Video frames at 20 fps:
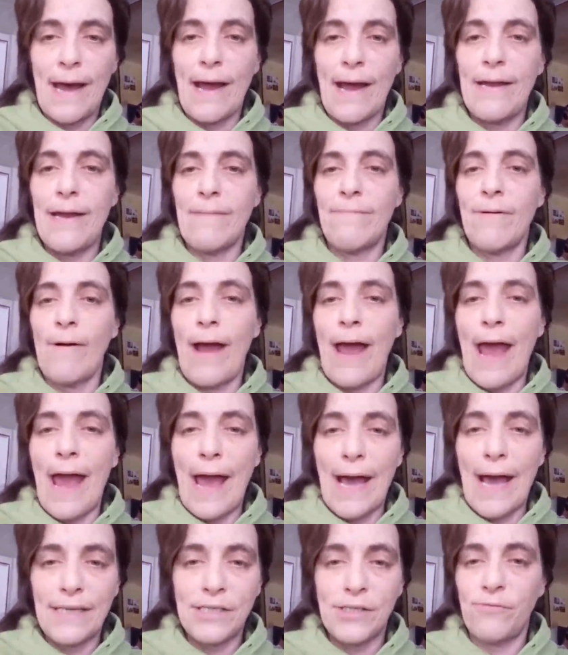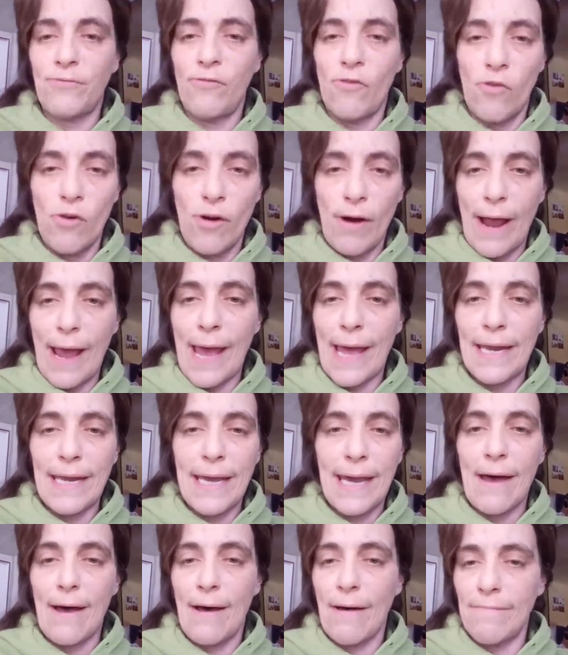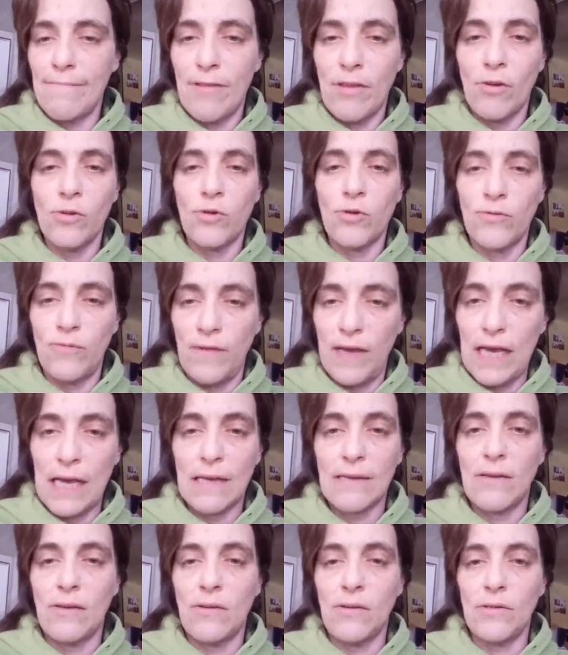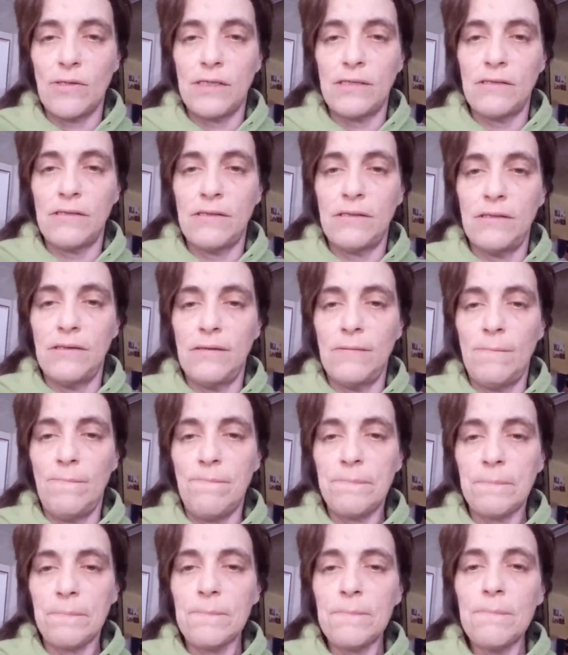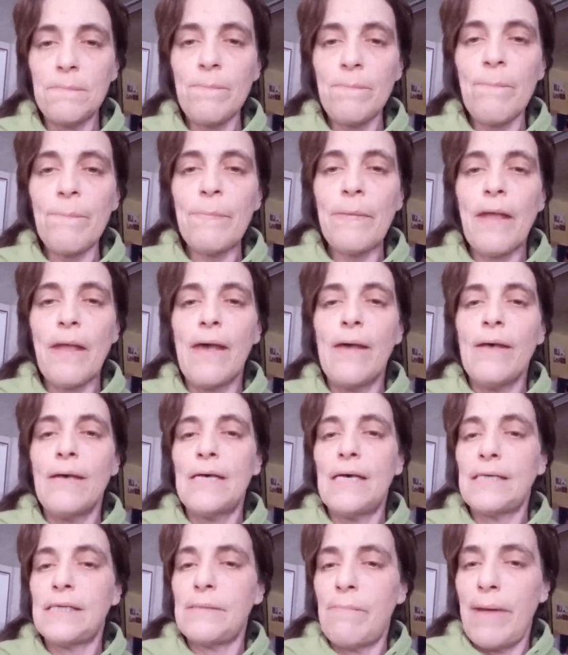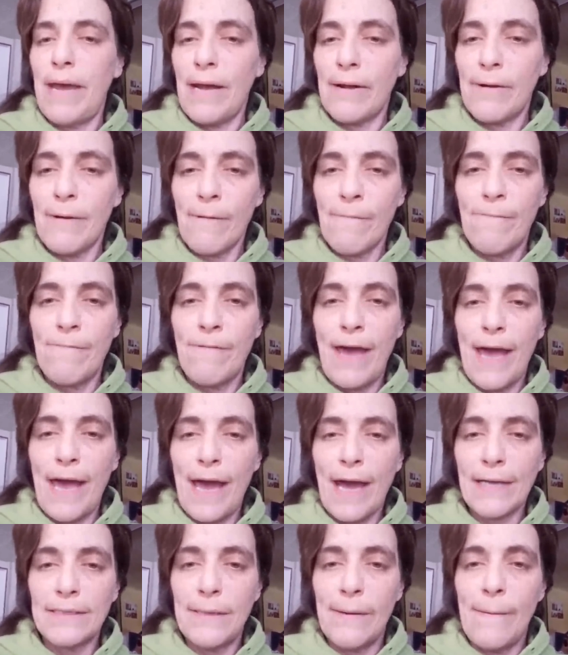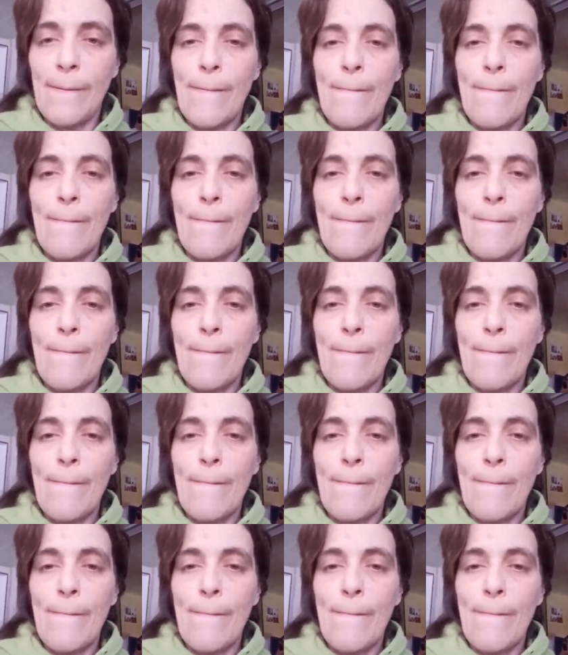I never asked for any of those vehicles. As a matter of fact,